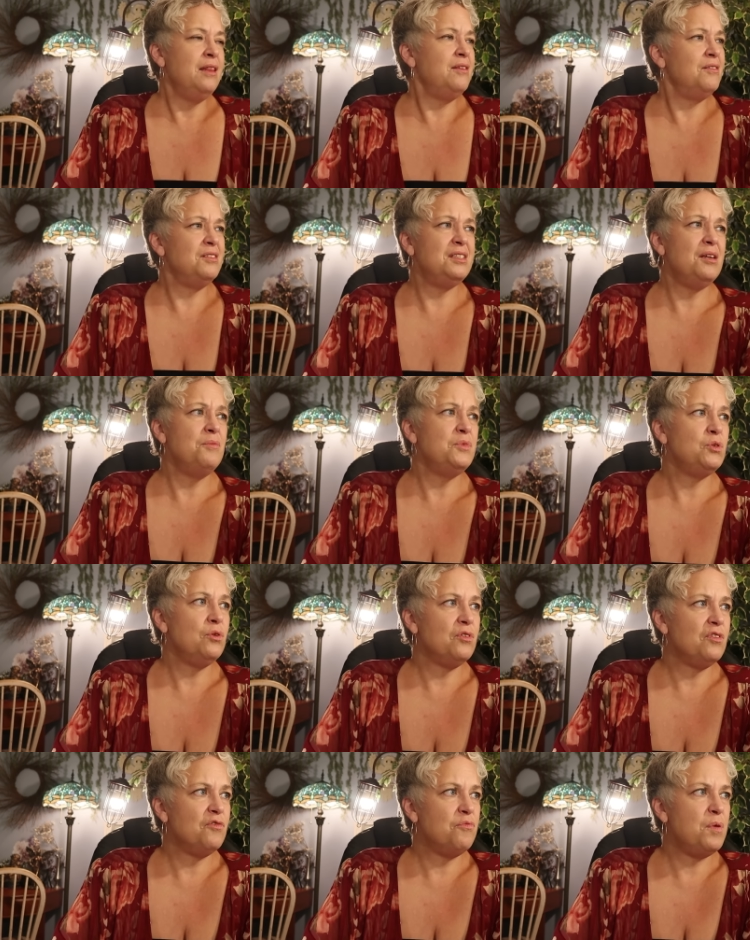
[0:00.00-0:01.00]
There's some
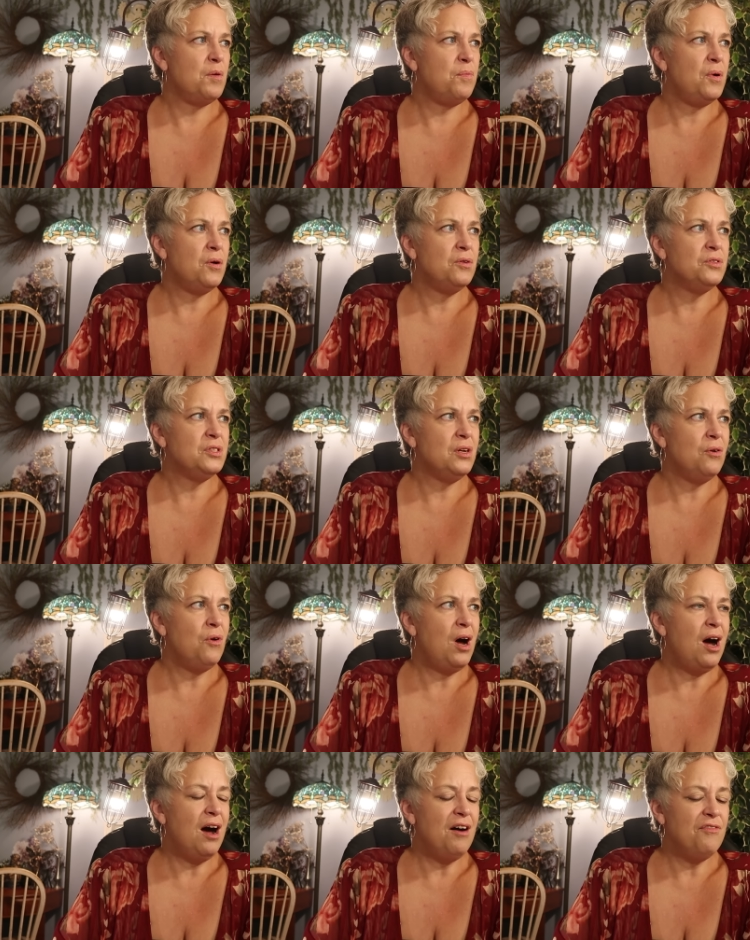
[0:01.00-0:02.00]
sort of proposal
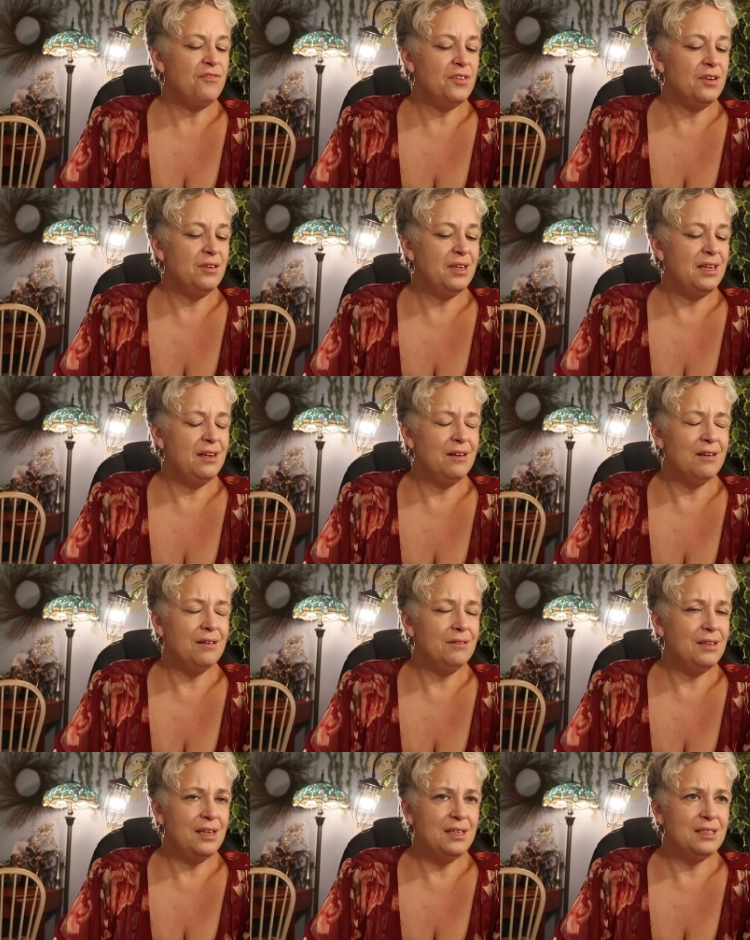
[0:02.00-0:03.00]
offer
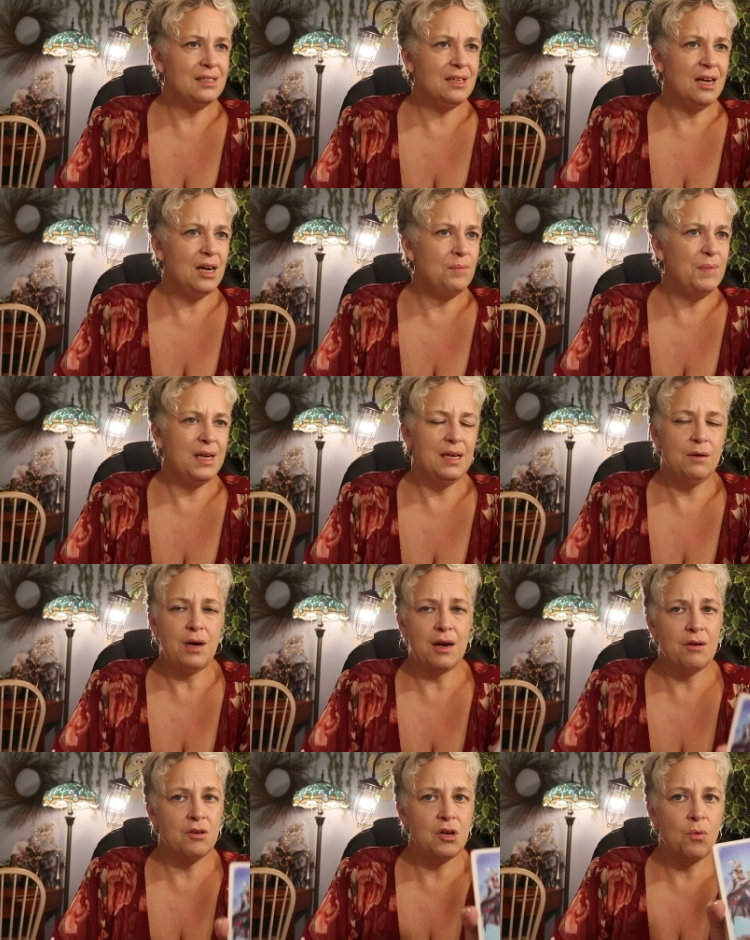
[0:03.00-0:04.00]
here that is coming.
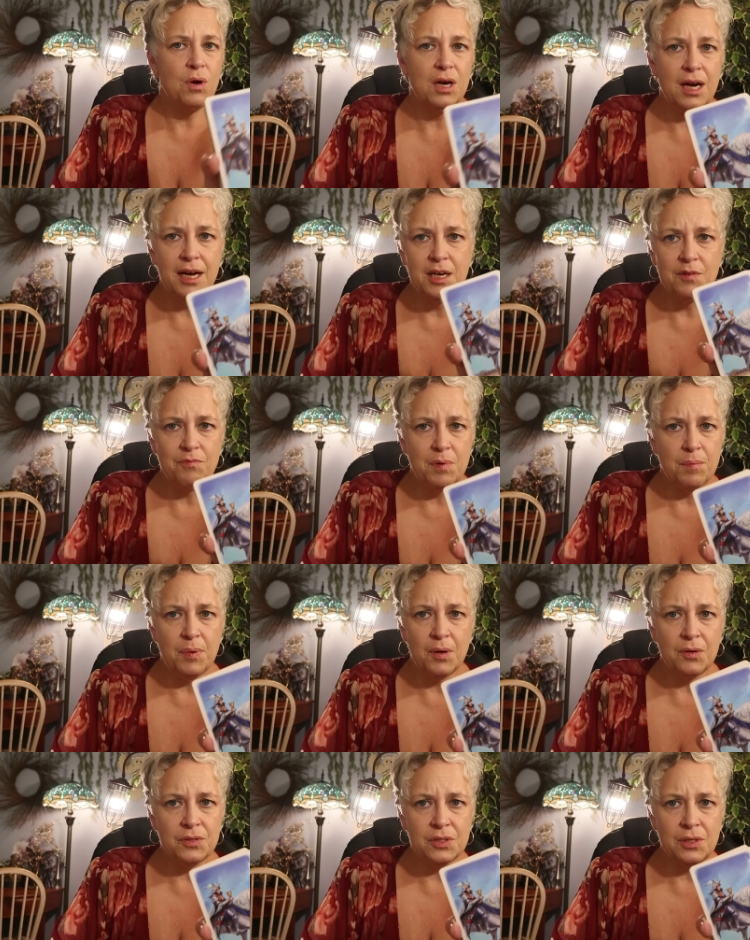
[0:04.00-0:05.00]
I don't know what kind of
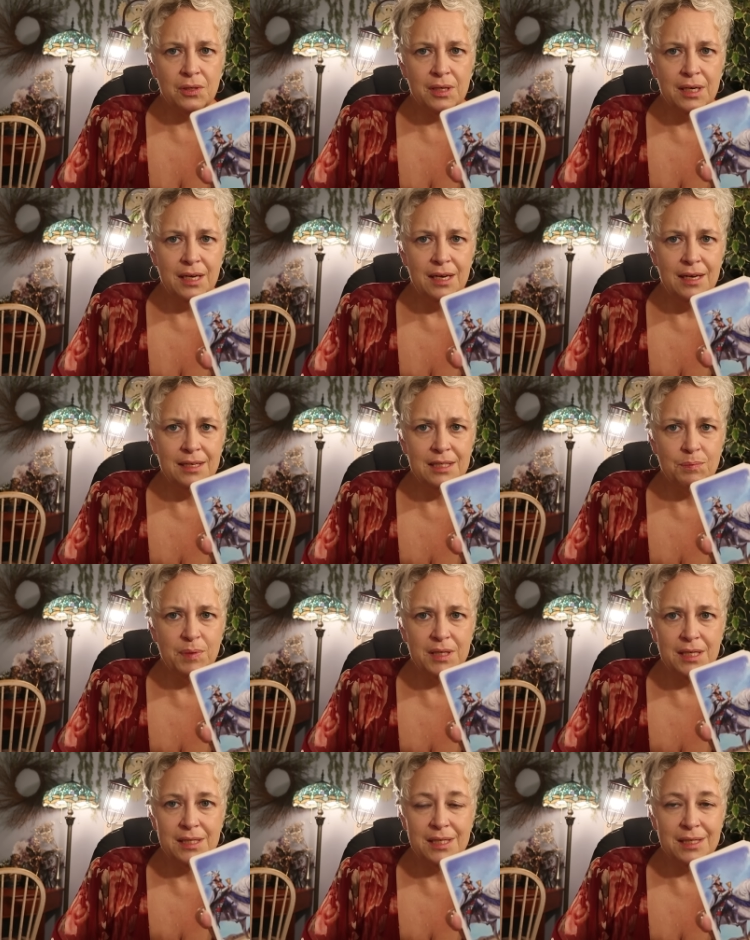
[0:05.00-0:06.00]
proposal it is,
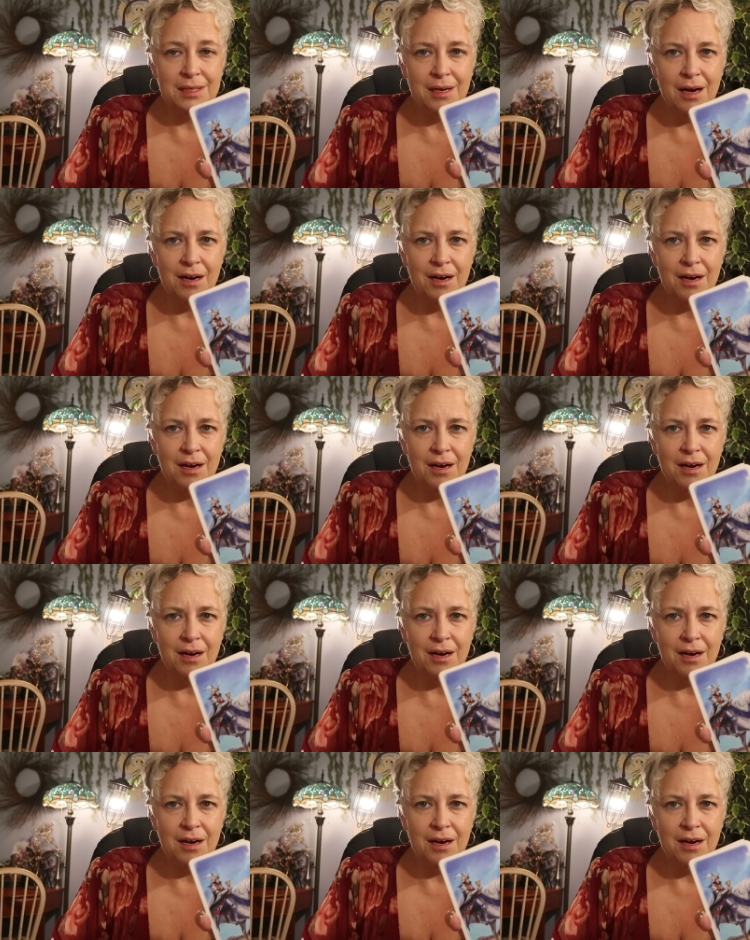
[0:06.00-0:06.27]
but this is an